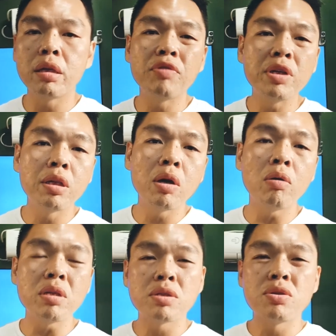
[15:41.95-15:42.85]
even
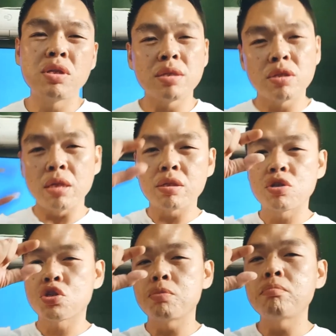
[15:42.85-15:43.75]
though it's just a
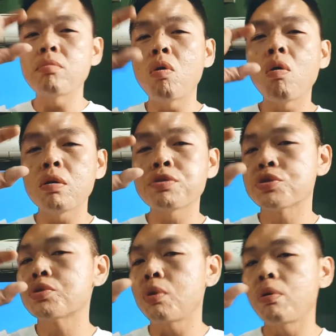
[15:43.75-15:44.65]
small
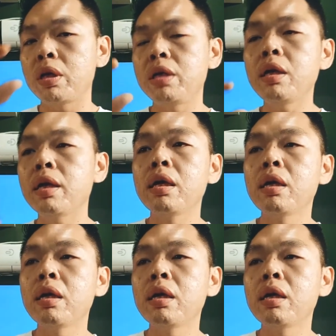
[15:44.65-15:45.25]
story,